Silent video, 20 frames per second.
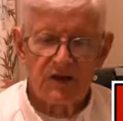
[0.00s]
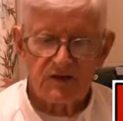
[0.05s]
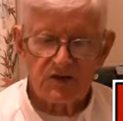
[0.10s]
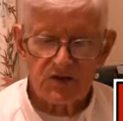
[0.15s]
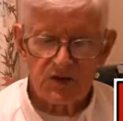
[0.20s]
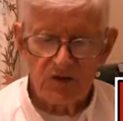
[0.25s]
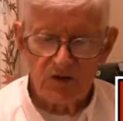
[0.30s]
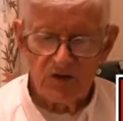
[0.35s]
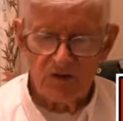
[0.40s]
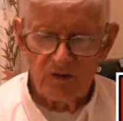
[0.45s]

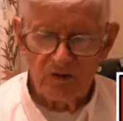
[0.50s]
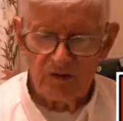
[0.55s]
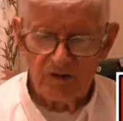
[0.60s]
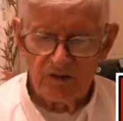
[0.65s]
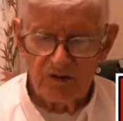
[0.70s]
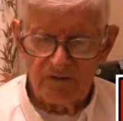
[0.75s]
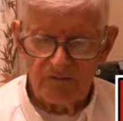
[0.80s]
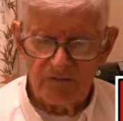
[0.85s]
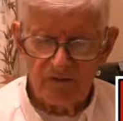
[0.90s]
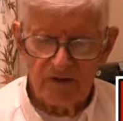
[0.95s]

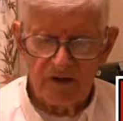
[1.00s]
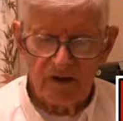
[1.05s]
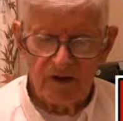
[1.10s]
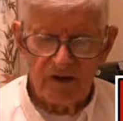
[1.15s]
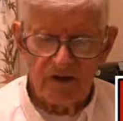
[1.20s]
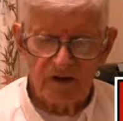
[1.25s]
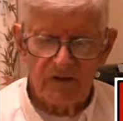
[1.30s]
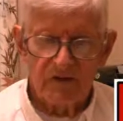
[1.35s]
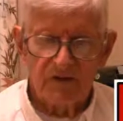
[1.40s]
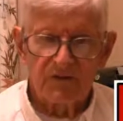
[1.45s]
So
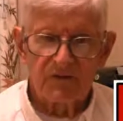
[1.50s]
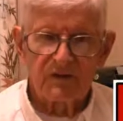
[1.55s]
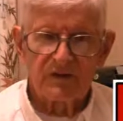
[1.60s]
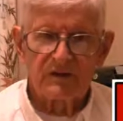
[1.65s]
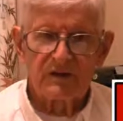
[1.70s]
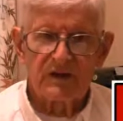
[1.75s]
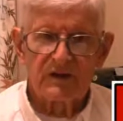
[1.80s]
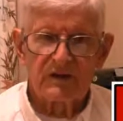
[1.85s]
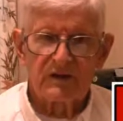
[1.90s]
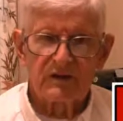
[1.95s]

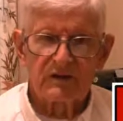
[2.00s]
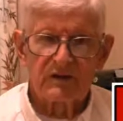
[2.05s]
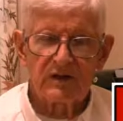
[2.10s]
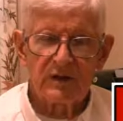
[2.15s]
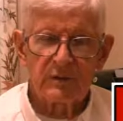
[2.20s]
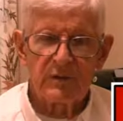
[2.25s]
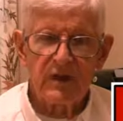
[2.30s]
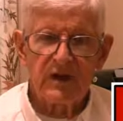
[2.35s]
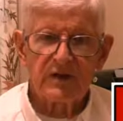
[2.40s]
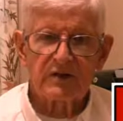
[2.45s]
the
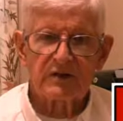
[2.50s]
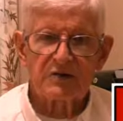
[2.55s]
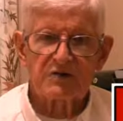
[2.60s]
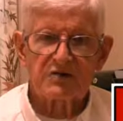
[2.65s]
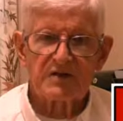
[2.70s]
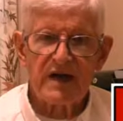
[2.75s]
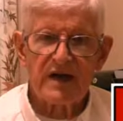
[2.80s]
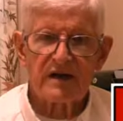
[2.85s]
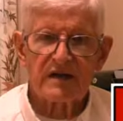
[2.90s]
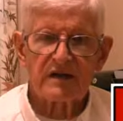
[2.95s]
debate
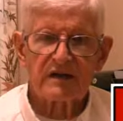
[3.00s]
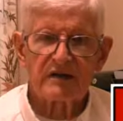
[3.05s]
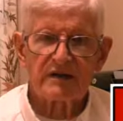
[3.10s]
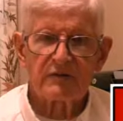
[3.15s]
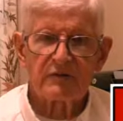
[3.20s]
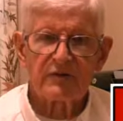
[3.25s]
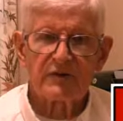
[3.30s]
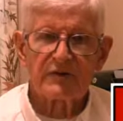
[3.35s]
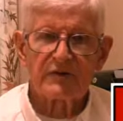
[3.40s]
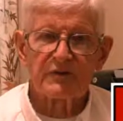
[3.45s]
goes on,
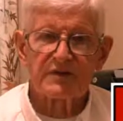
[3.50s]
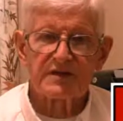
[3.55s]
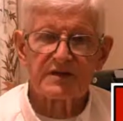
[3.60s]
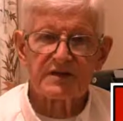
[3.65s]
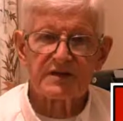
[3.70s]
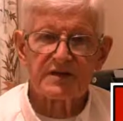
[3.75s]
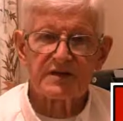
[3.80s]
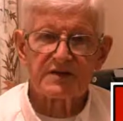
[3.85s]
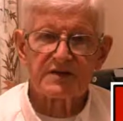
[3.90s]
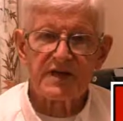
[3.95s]
and whether
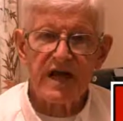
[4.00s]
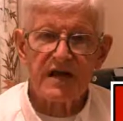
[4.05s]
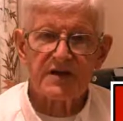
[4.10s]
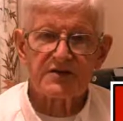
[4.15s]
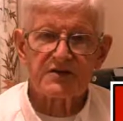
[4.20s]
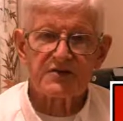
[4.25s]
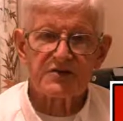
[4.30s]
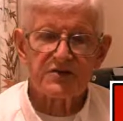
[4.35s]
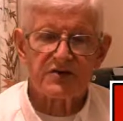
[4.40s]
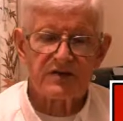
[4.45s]
it's a
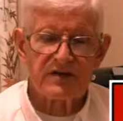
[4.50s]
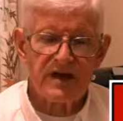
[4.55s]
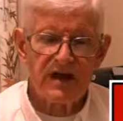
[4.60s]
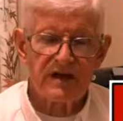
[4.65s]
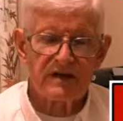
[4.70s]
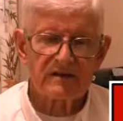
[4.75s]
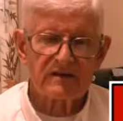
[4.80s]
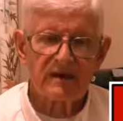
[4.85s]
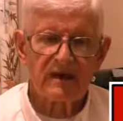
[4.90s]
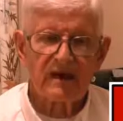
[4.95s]
disaster or
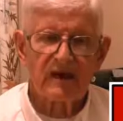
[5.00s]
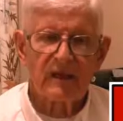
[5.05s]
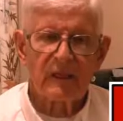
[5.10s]
not,